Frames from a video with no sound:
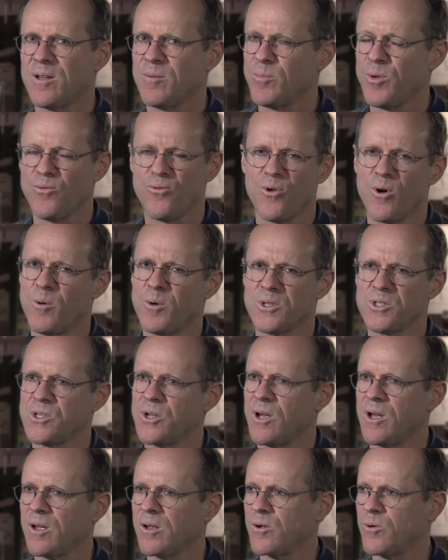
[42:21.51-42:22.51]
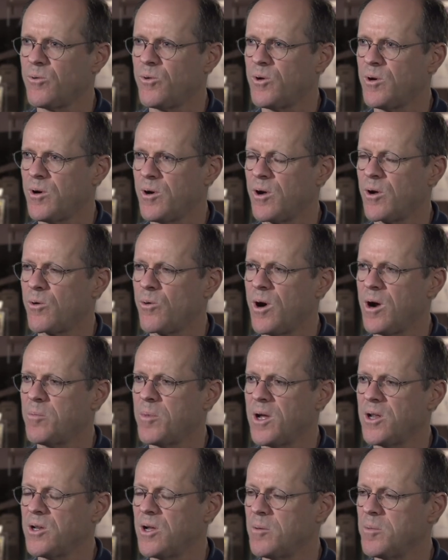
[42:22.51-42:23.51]
before it was acquired
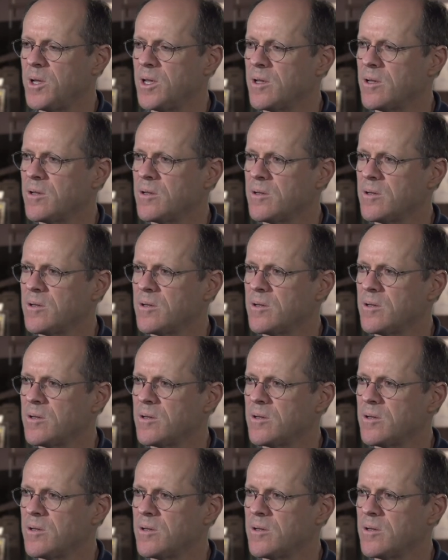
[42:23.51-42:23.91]
by Adobe.